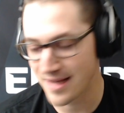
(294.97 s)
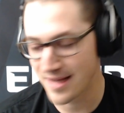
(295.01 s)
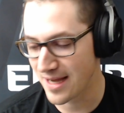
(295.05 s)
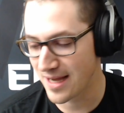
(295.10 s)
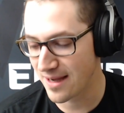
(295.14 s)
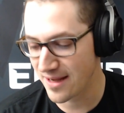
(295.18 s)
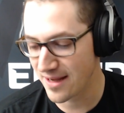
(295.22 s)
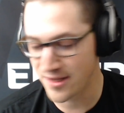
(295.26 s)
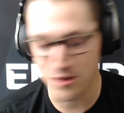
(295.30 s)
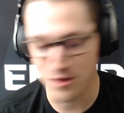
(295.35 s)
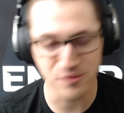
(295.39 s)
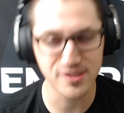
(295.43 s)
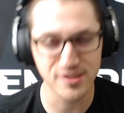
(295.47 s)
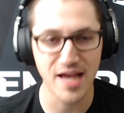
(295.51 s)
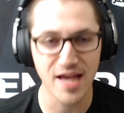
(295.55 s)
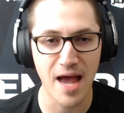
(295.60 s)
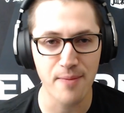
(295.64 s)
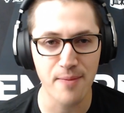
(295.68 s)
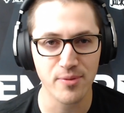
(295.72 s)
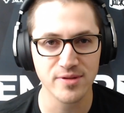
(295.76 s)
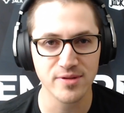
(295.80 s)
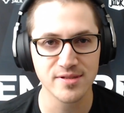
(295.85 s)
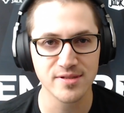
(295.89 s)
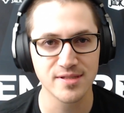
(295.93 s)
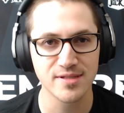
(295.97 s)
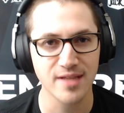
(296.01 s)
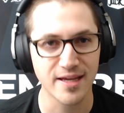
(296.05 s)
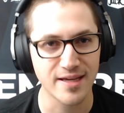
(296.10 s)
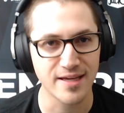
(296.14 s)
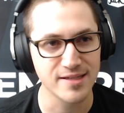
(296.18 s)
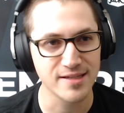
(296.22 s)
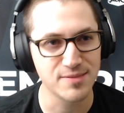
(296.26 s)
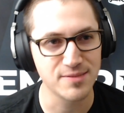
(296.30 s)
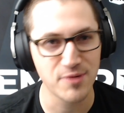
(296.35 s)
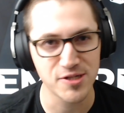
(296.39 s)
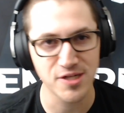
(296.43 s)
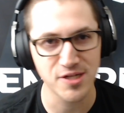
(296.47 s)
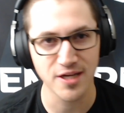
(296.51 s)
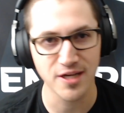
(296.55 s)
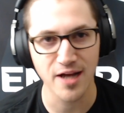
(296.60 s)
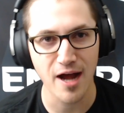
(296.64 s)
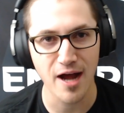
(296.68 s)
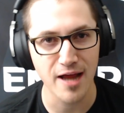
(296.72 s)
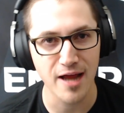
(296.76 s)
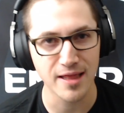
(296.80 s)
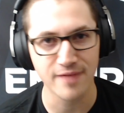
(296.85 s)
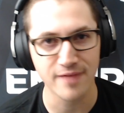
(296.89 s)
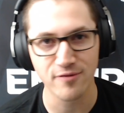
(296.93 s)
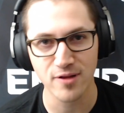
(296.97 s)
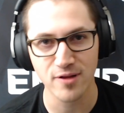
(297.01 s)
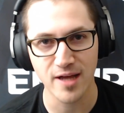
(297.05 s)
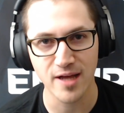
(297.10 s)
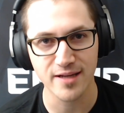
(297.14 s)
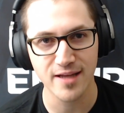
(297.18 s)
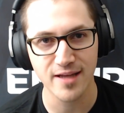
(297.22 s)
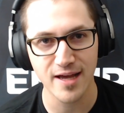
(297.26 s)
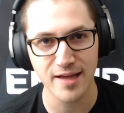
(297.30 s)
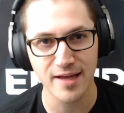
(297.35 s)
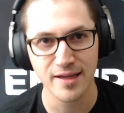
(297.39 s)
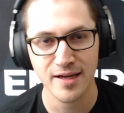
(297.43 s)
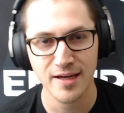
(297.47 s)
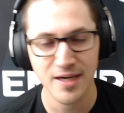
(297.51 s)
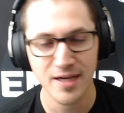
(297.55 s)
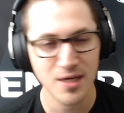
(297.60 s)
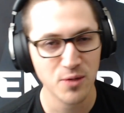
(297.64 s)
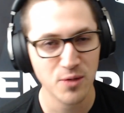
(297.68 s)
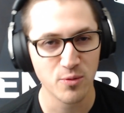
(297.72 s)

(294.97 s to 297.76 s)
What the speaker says: And those happens, like especially at a high level like that.